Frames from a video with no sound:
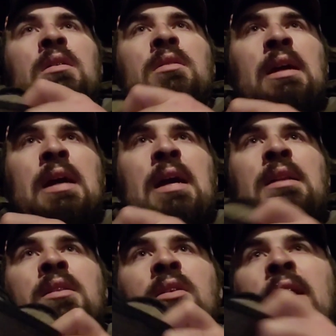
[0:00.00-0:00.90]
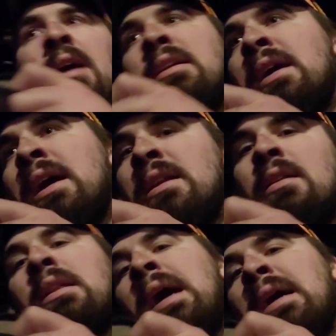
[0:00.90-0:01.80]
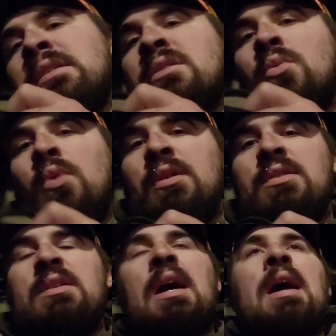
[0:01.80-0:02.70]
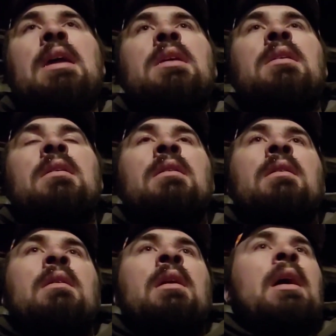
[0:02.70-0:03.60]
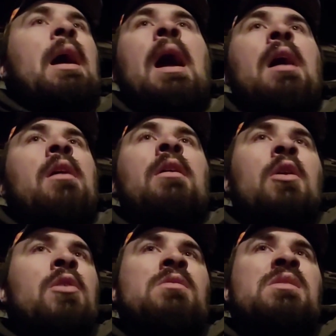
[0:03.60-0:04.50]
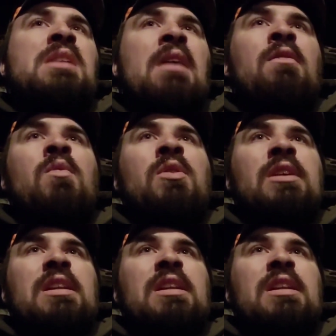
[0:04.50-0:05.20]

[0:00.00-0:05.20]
Their head kind of locks to one side. Hers never really